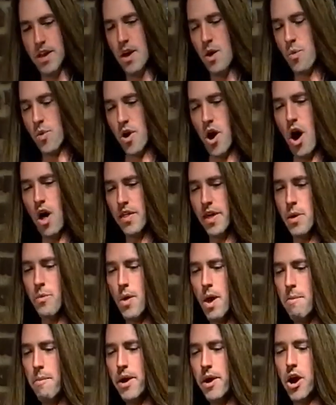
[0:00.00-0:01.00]
where all the
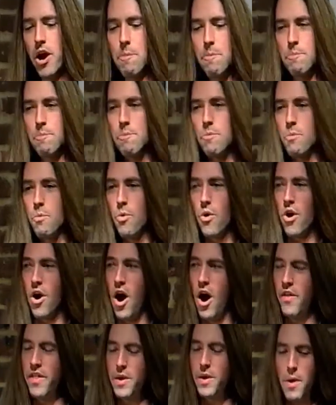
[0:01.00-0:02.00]
women are where
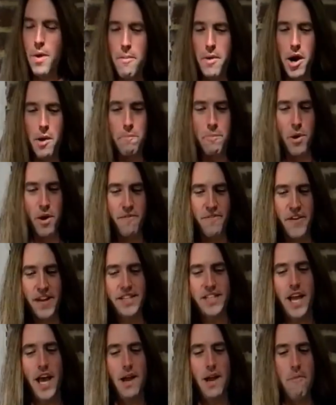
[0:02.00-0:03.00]
all the women are perfect
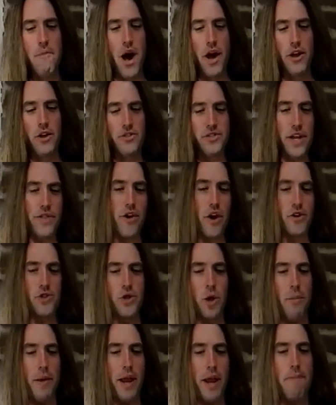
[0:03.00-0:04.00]
10 models and there are
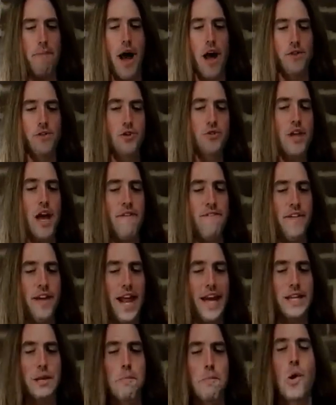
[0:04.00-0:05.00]
so many bouncers, I feel
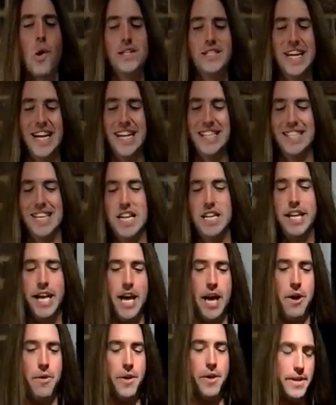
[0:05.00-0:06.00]
like the president's in
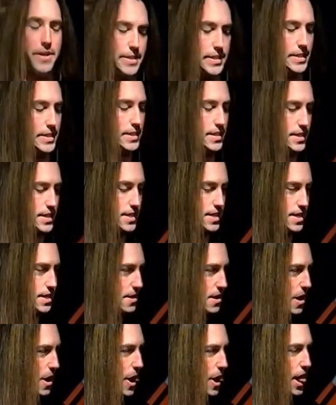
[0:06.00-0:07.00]
town. Oh,
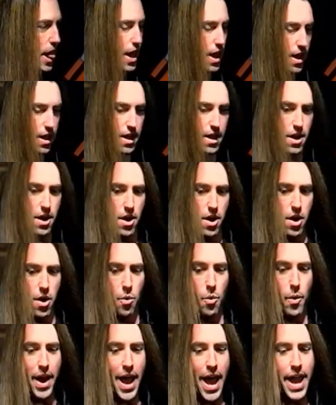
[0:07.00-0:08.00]

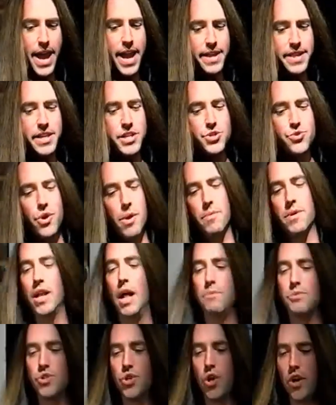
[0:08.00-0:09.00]
when I hit the strip
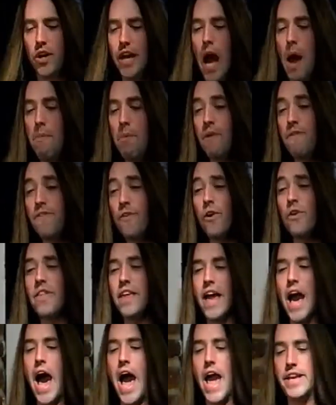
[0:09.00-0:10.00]
club circuit, I prefer the
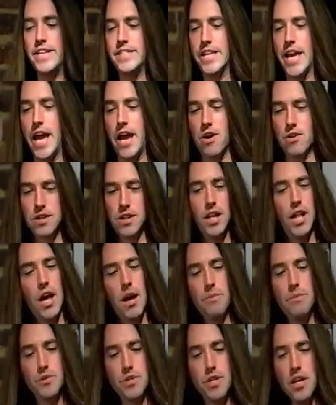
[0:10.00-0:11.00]
high scale
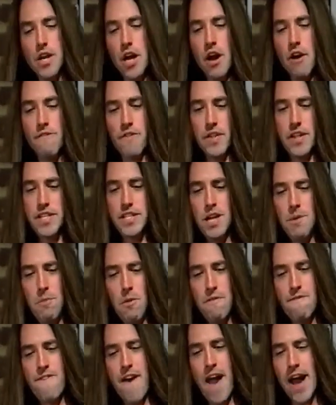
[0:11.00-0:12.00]
clubs for the simple
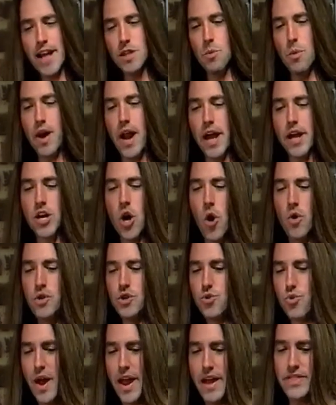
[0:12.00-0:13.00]
fact that when I go
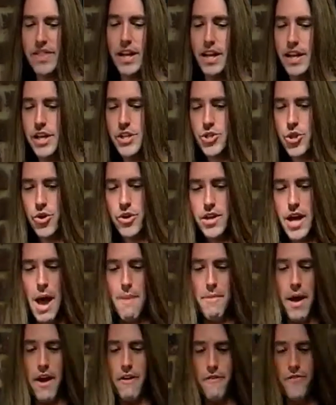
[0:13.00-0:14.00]
drain the lizard, I'm
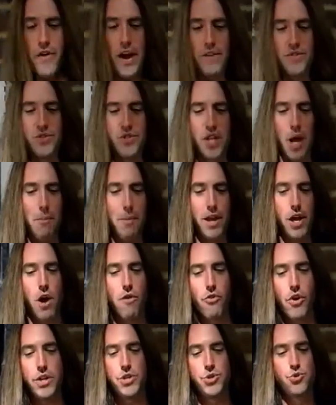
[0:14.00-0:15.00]
not afraid of stumbling
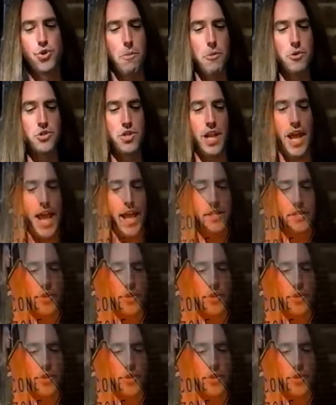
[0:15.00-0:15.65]
over a stripper's legs